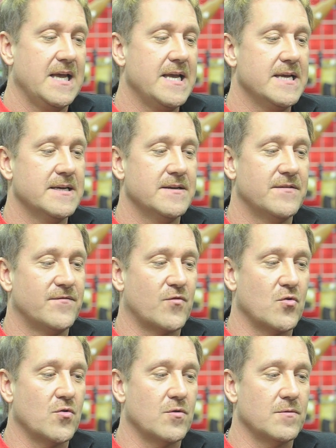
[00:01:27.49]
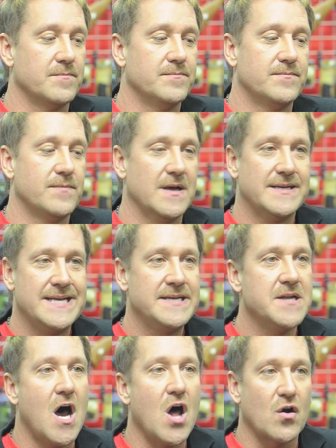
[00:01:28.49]
And for a
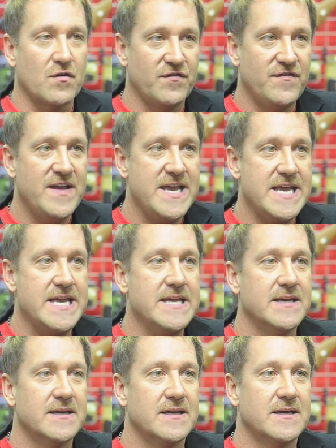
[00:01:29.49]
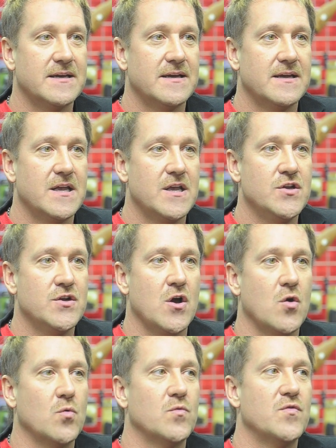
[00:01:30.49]
$10 fee, you
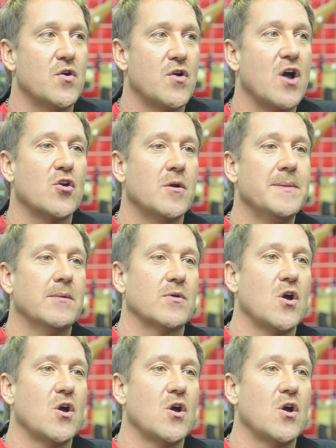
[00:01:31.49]
know, they're not going to be able to